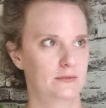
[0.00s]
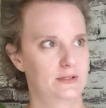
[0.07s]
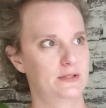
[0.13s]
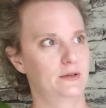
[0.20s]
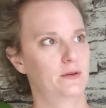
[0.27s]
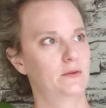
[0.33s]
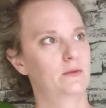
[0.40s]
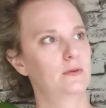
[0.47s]

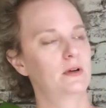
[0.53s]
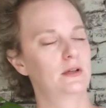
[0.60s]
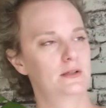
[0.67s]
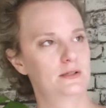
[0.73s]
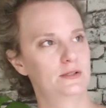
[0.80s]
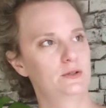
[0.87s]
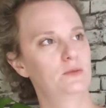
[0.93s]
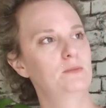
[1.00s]
So
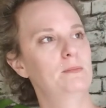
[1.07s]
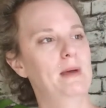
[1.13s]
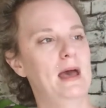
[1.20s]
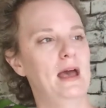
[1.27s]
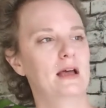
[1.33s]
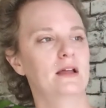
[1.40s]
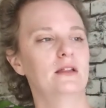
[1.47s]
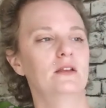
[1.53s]
zoom
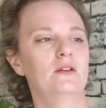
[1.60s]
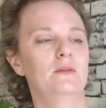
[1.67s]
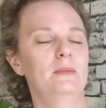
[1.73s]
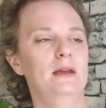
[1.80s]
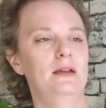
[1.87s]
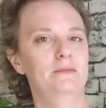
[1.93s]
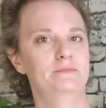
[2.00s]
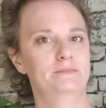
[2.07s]
back a little
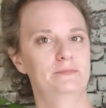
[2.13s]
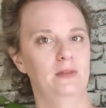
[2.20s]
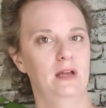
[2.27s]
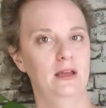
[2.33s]
bit.